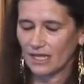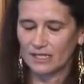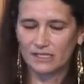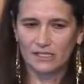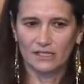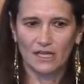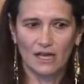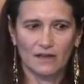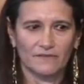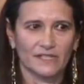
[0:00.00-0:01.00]
It's the
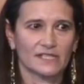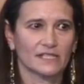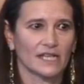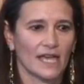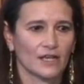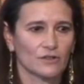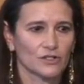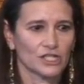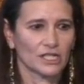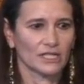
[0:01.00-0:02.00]
love, it's the
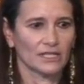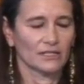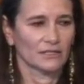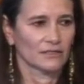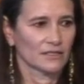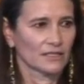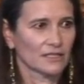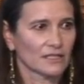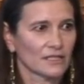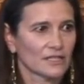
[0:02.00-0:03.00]
energy
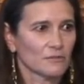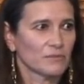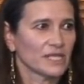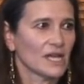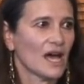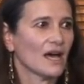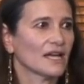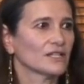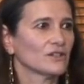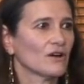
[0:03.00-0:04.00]

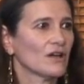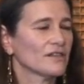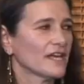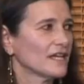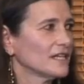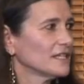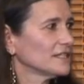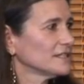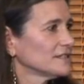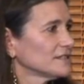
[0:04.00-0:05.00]
behind all that
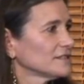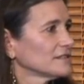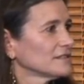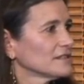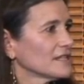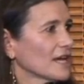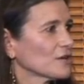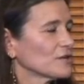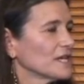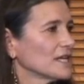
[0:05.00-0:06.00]
is that
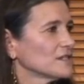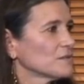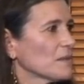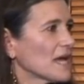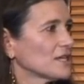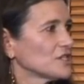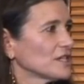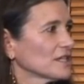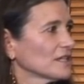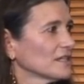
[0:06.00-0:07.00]
creates
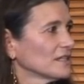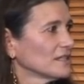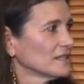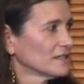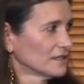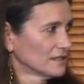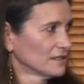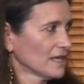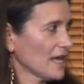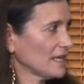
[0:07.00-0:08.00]
magic
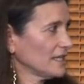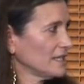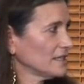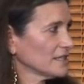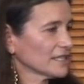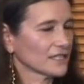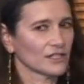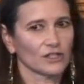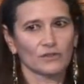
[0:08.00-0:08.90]
and healing in the